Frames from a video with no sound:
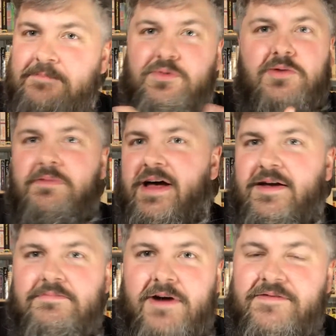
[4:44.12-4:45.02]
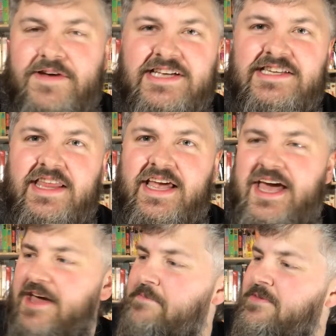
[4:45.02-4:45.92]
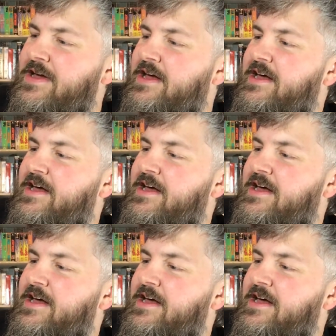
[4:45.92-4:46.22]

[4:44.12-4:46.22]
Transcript: put my my face in the game.